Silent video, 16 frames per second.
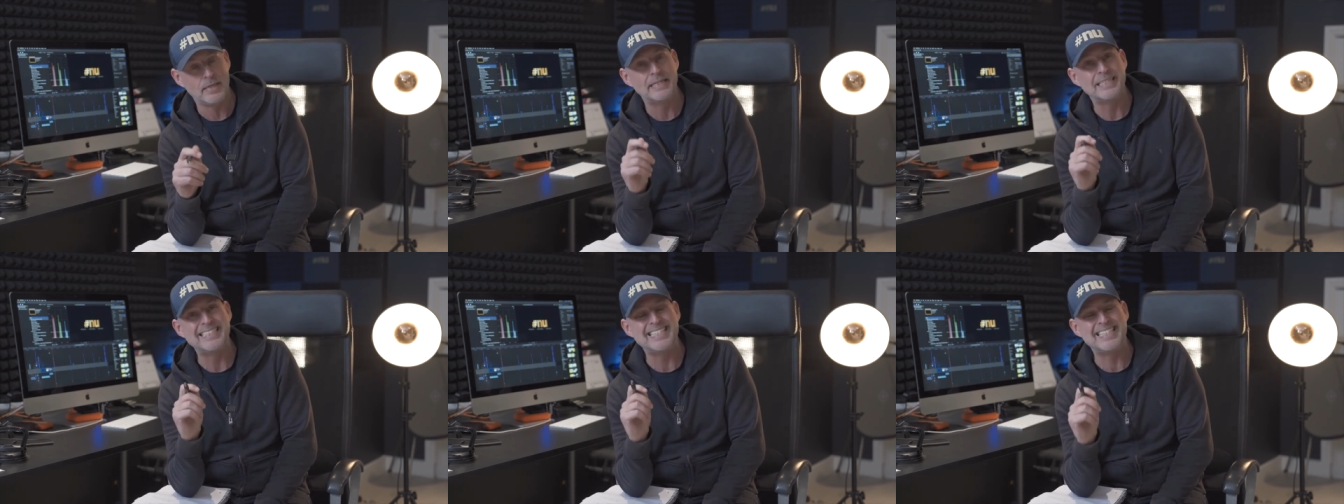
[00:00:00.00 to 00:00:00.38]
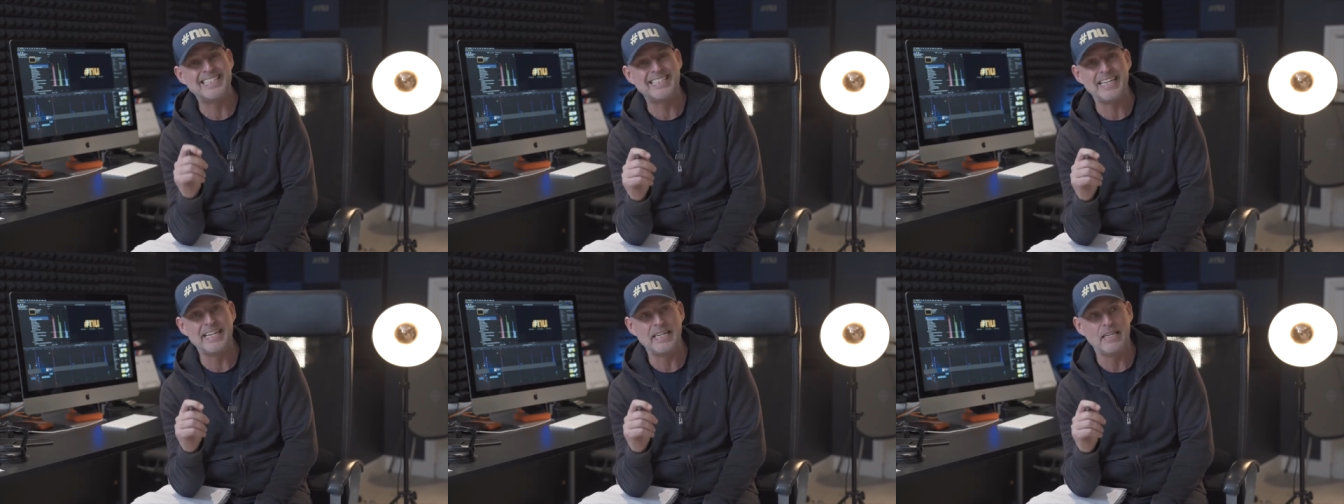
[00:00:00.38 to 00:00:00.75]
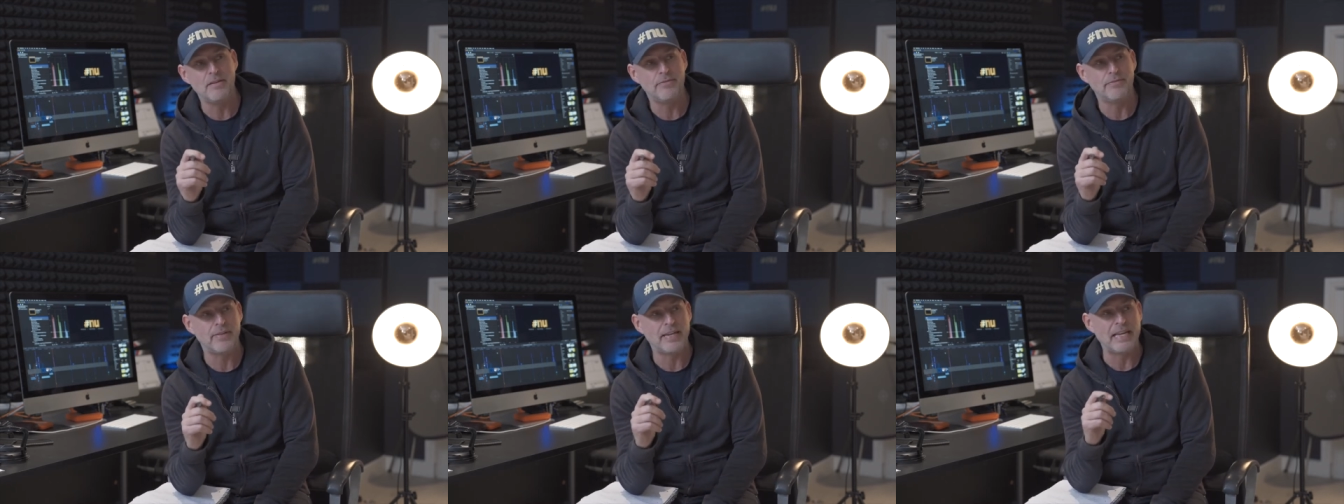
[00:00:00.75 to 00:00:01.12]

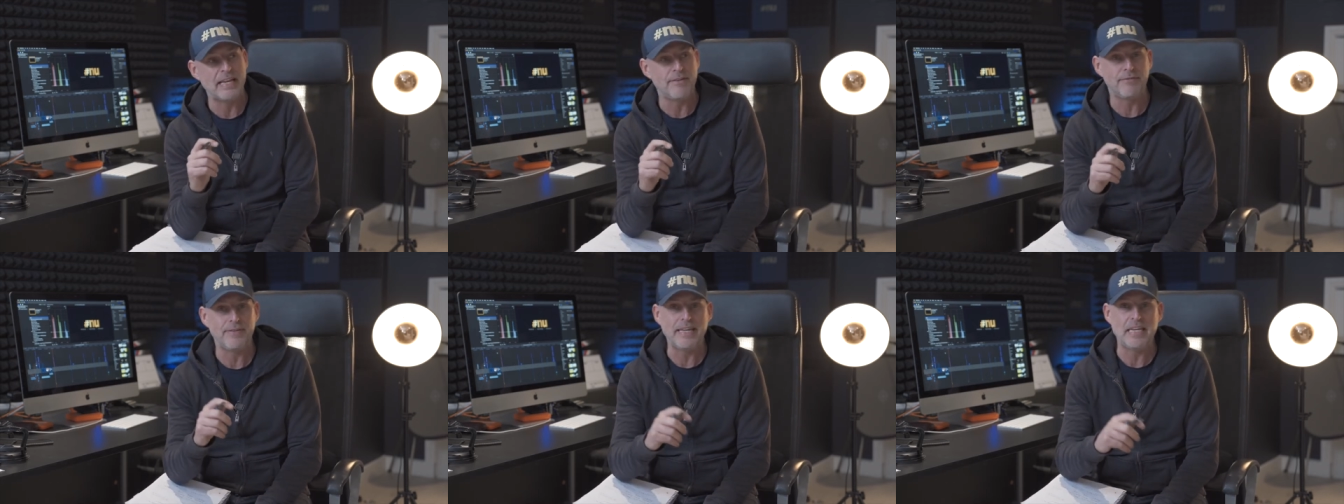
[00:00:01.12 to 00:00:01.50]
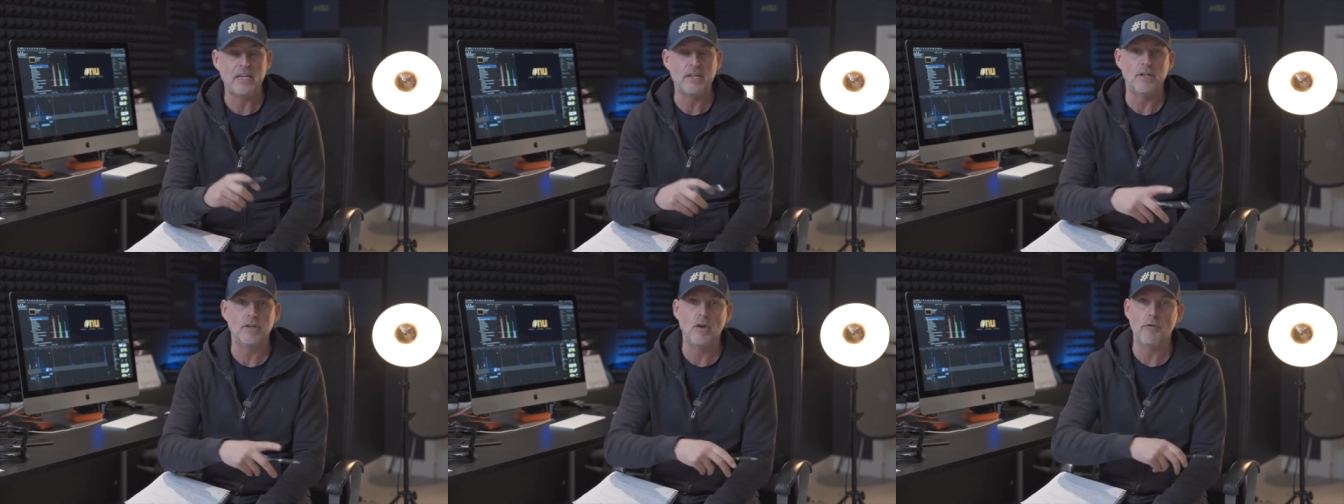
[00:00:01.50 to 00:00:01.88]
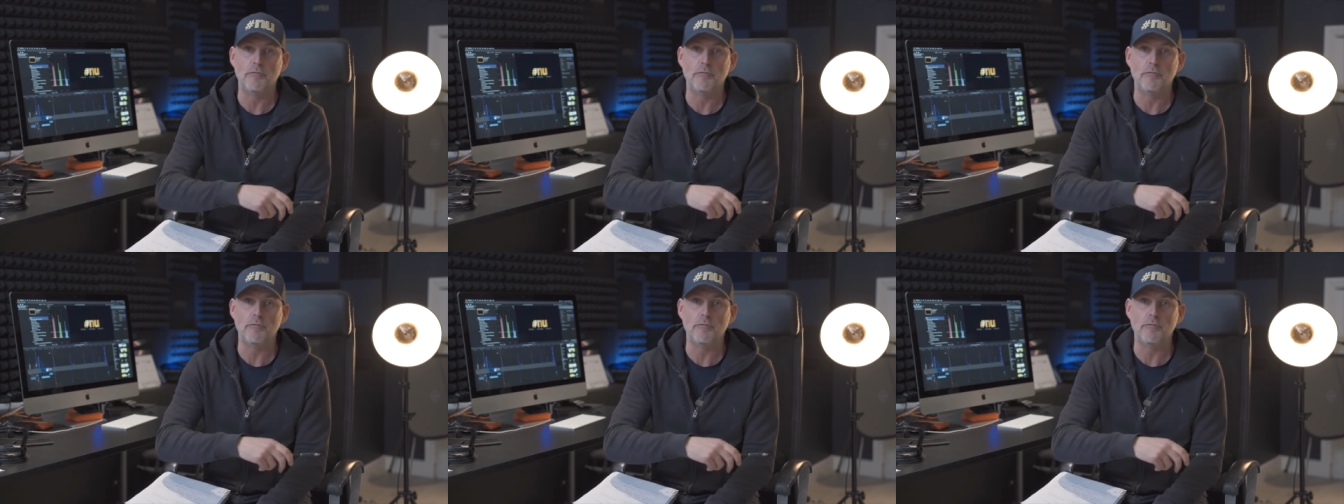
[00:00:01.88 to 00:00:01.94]
Steve, if he can